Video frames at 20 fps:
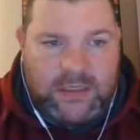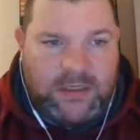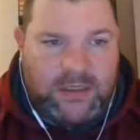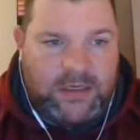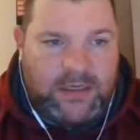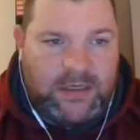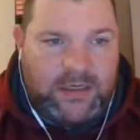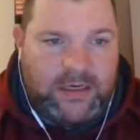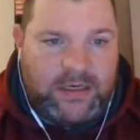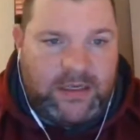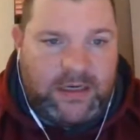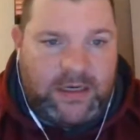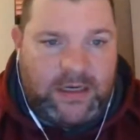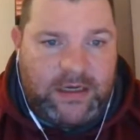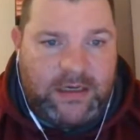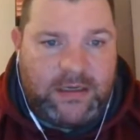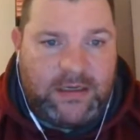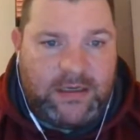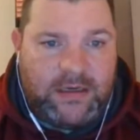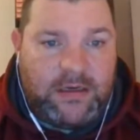And
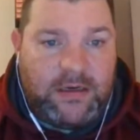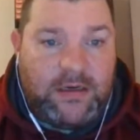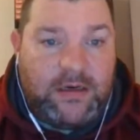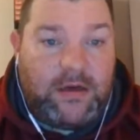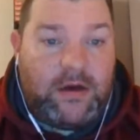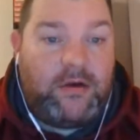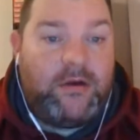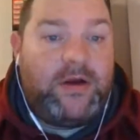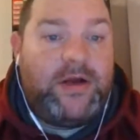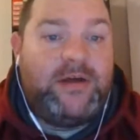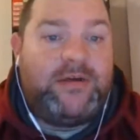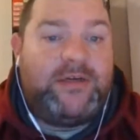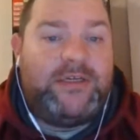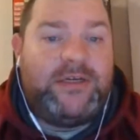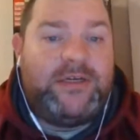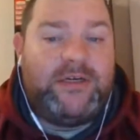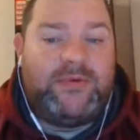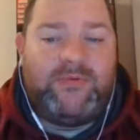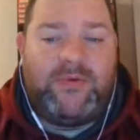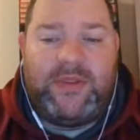
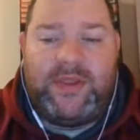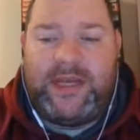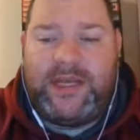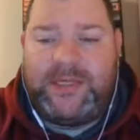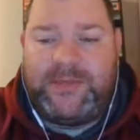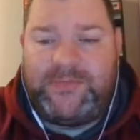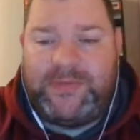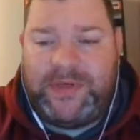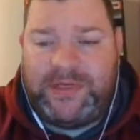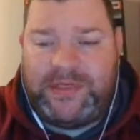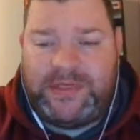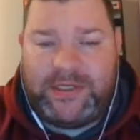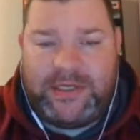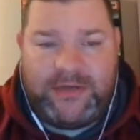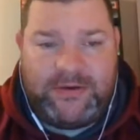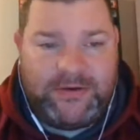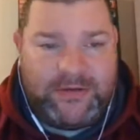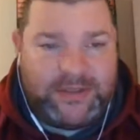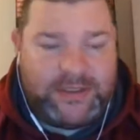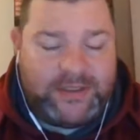here's one last piece of
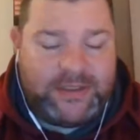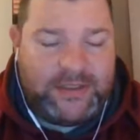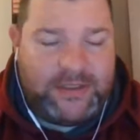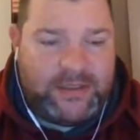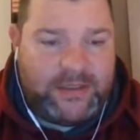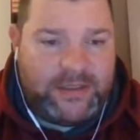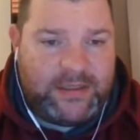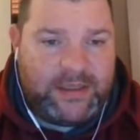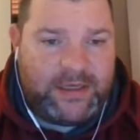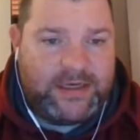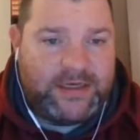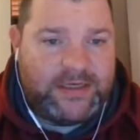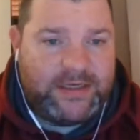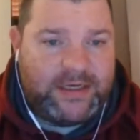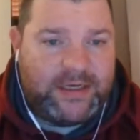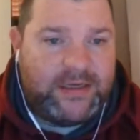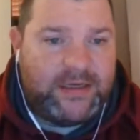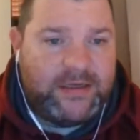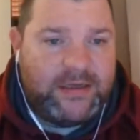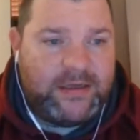news
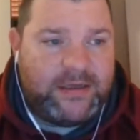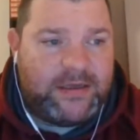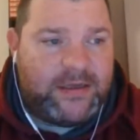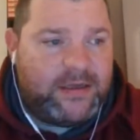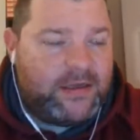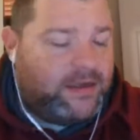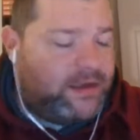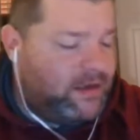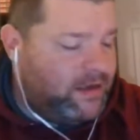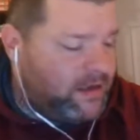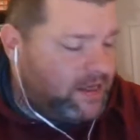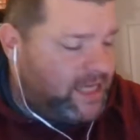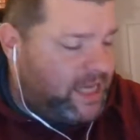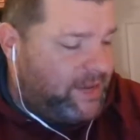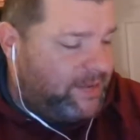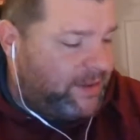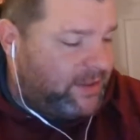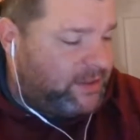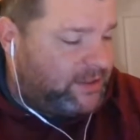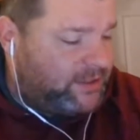that
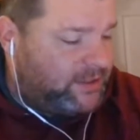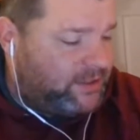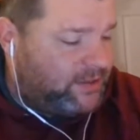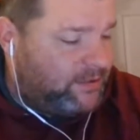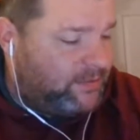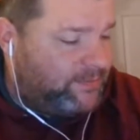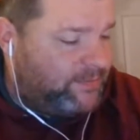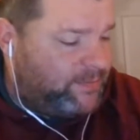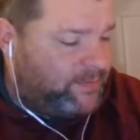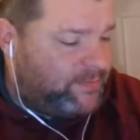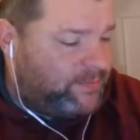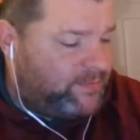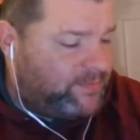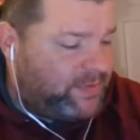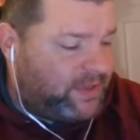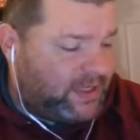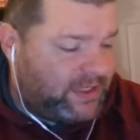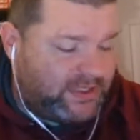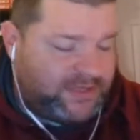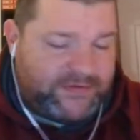came out too.
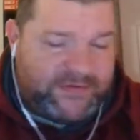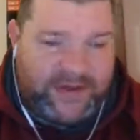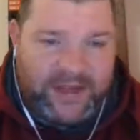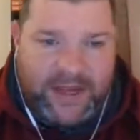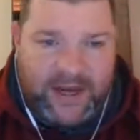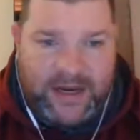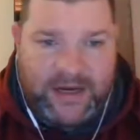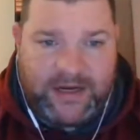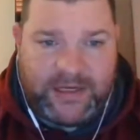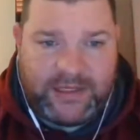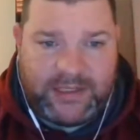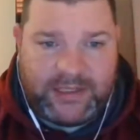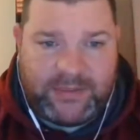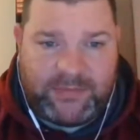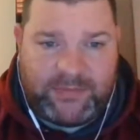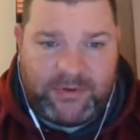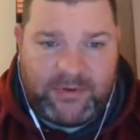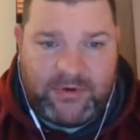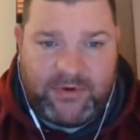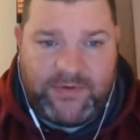Pennsylvania just
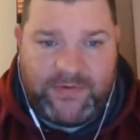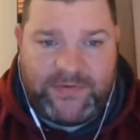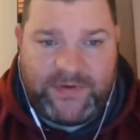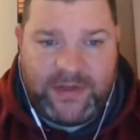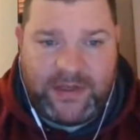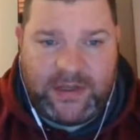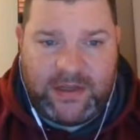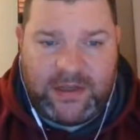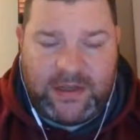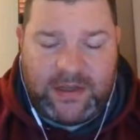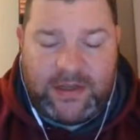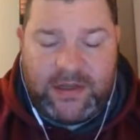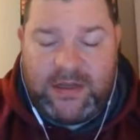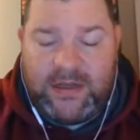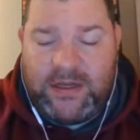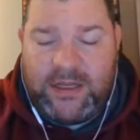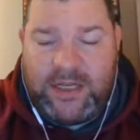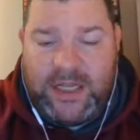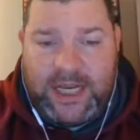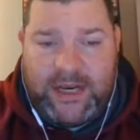approved,
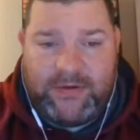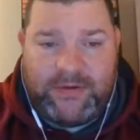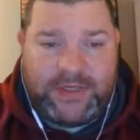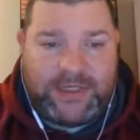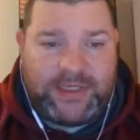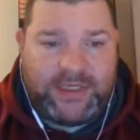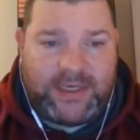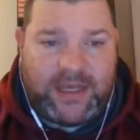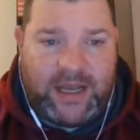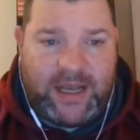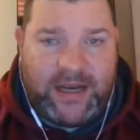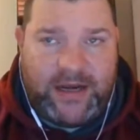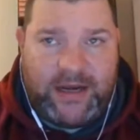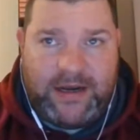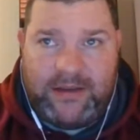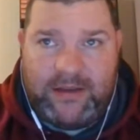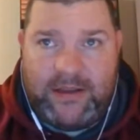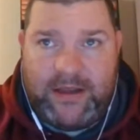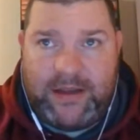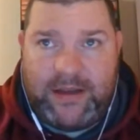
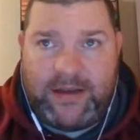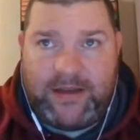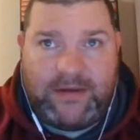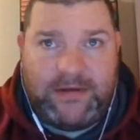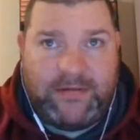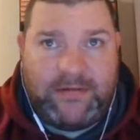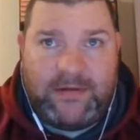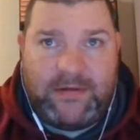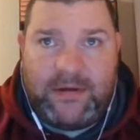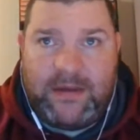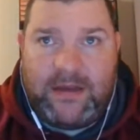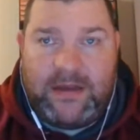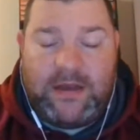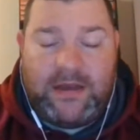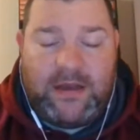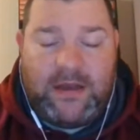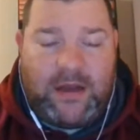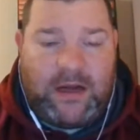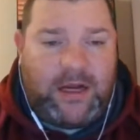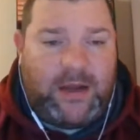signed like
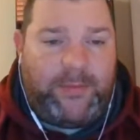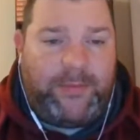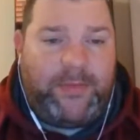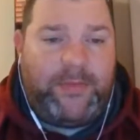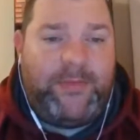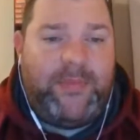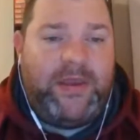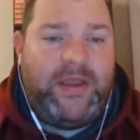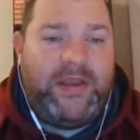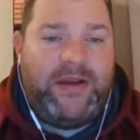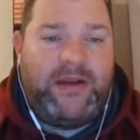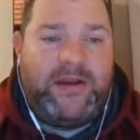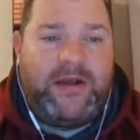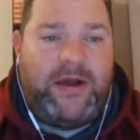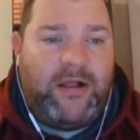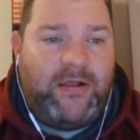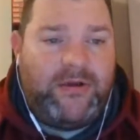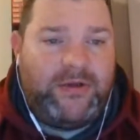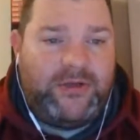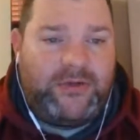a couple $1 billion
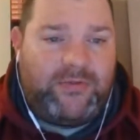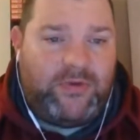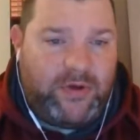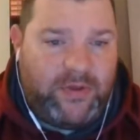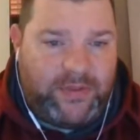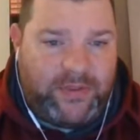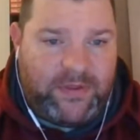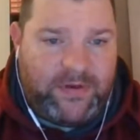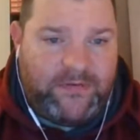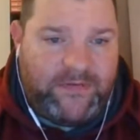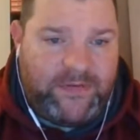worth